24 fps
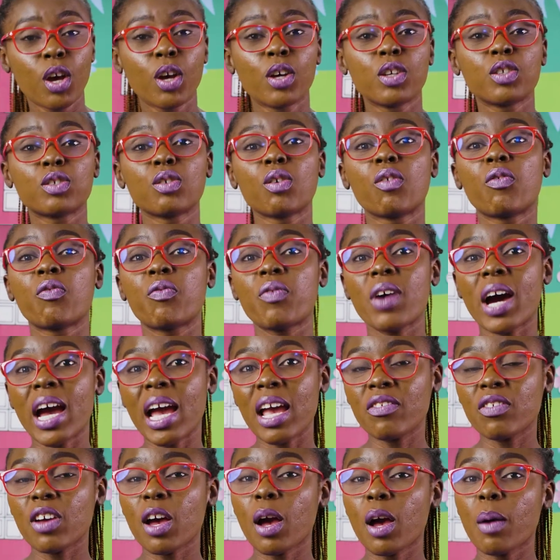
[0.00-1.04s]
So
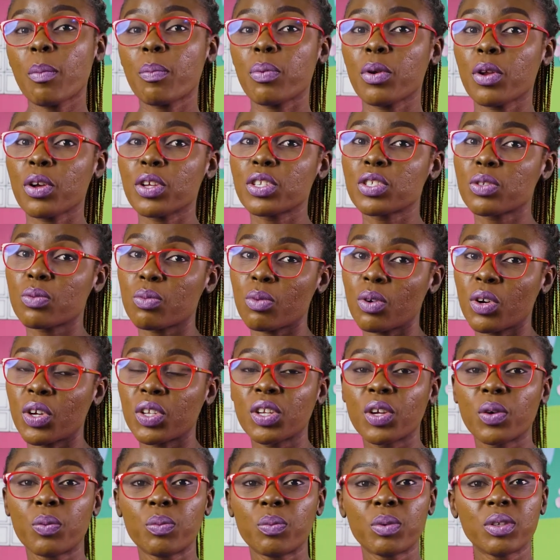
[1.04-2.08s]
5 plus
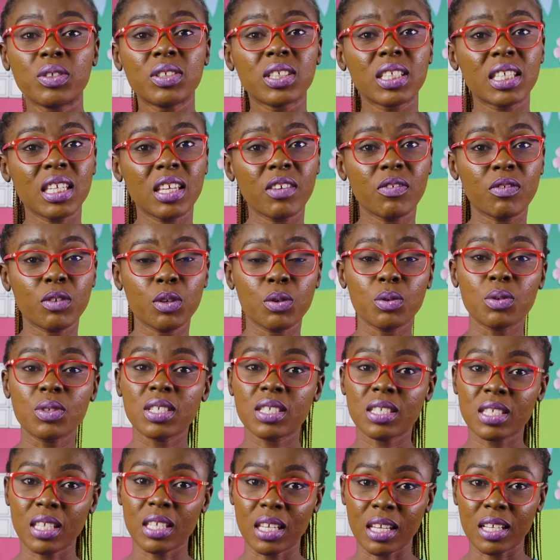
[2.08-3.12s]
1 will give you
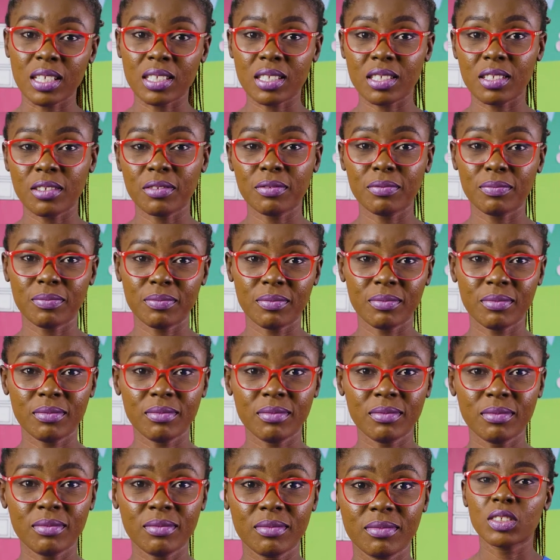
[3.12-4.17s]
6.
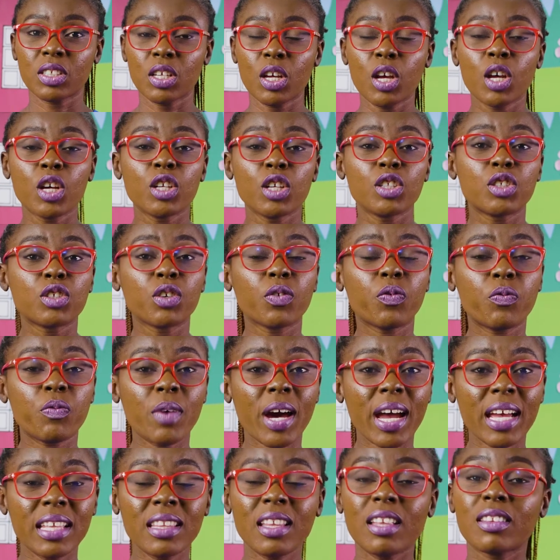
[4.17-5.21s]
To
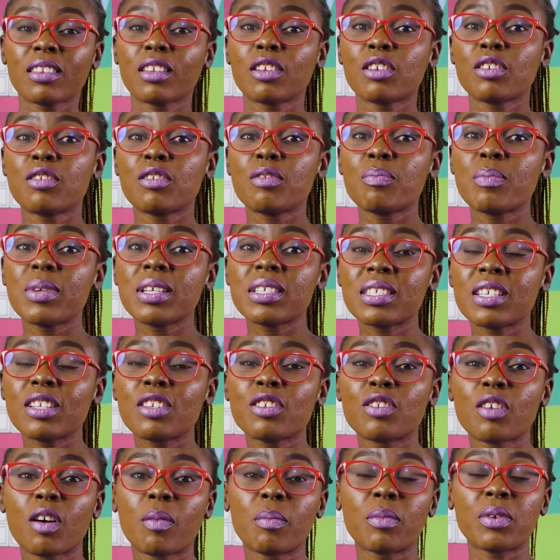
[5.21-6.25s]
find the missing
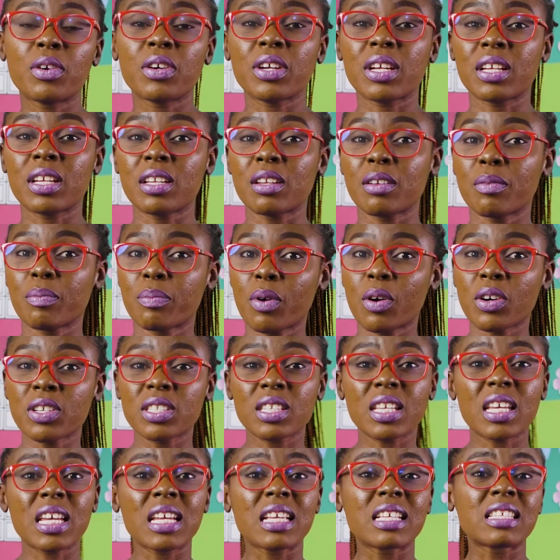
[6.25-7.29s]
number in a box
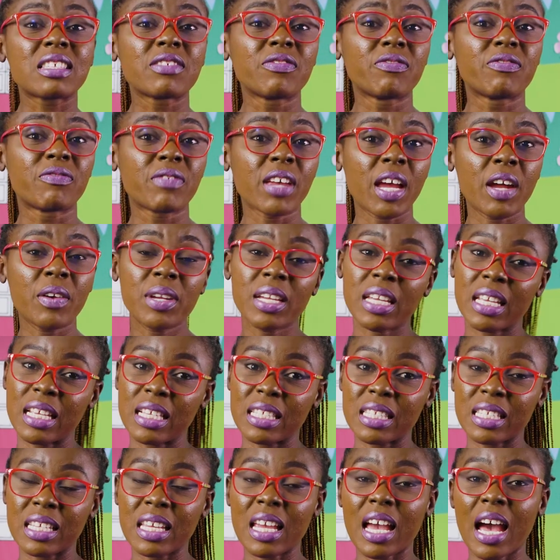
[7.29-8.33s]
is very
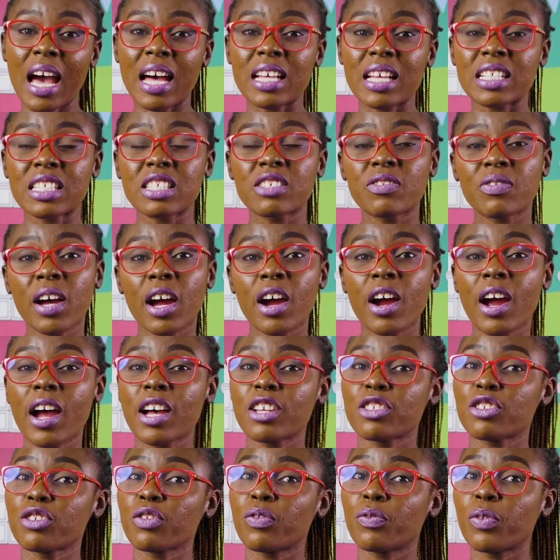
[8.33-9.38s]
easy as far
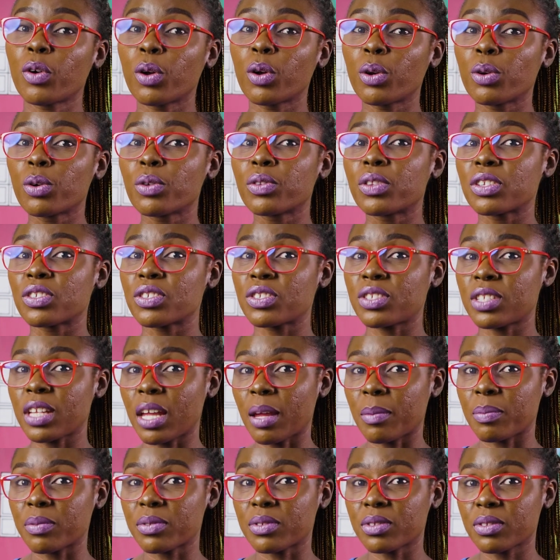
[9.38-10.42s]
as you follow the
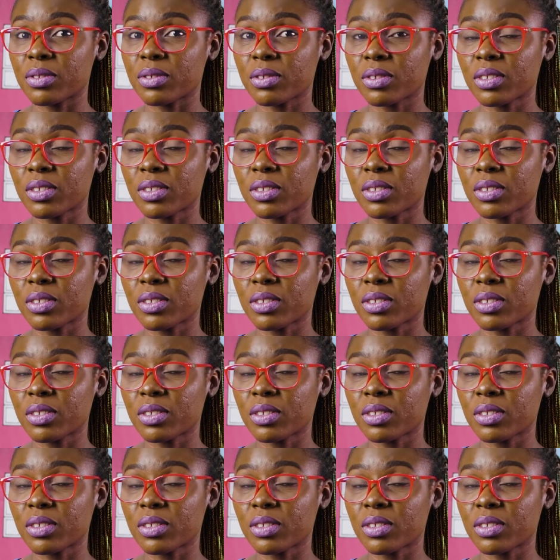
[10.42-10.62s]
steps.